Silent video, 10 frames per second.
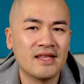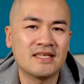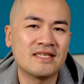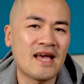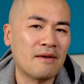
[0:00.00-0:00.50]
The
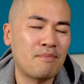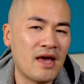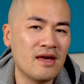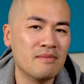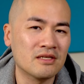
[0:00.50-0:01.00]
exact
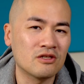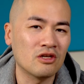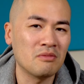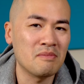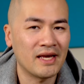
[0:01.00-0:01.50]
payments you're
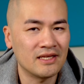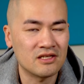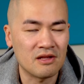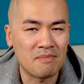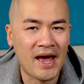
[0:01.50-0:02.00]
gonna be making
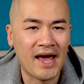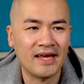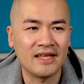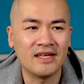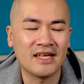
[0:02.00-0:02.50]
to the
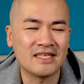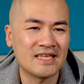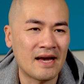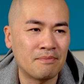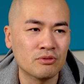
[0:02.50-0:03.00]
bank, and then the
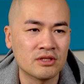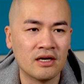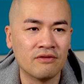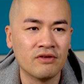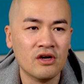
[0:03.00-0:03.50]
examples
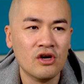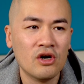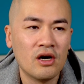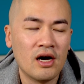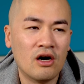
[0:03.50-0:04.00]
of
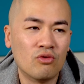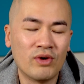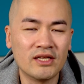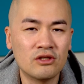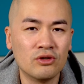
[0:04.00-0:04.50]

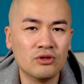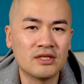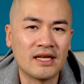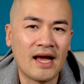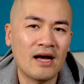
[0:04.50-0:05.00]
rentals
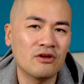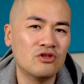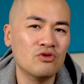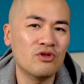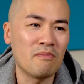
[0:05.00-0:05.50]
and how to
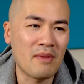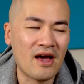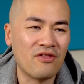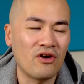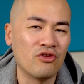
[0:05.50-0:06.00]
do the
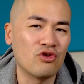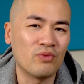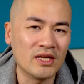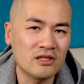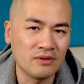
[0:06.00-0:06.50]
math on your
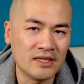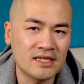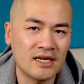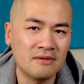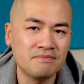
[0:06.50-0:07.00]
rental
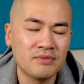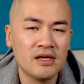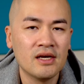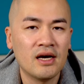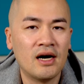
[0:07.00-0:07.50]
income.
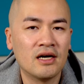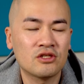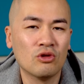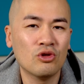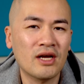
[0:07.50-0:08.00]

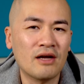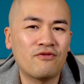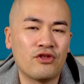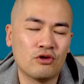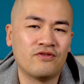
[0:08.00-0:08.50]
So look out
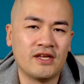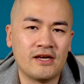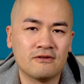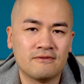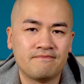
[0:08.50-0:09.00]
for those
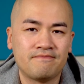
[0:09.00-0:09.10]
videos.